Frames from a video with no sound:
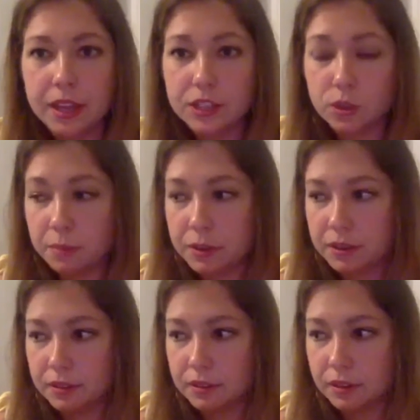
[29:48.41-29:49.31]
so I've
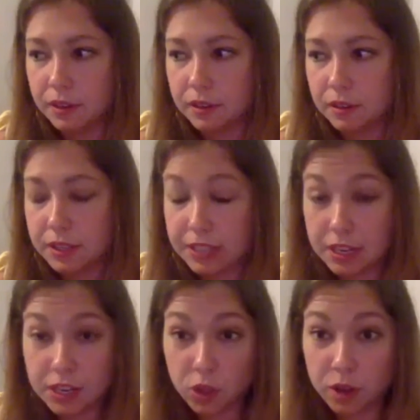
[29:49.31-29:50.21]
been
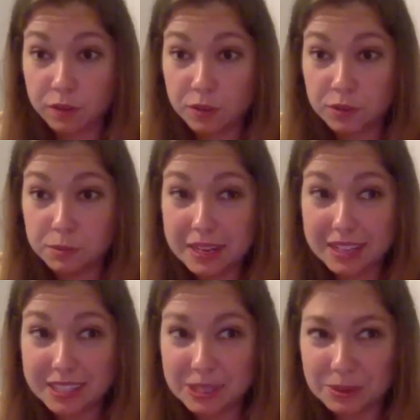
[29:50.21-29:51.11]
attending a lot of those
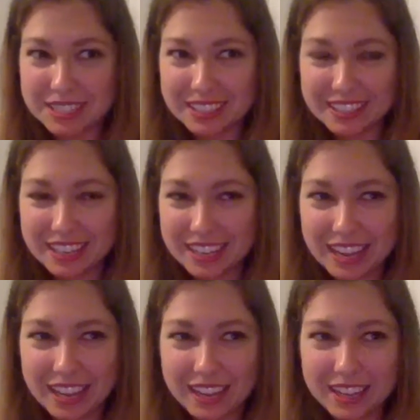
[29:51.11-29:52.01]
meetings recently,
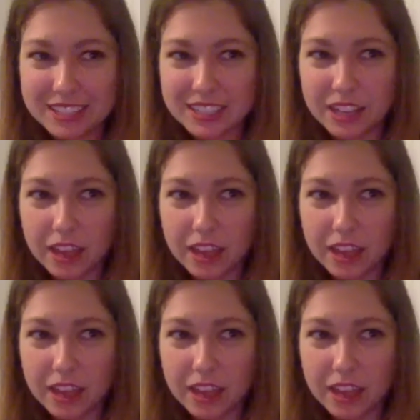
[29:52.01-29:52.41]
and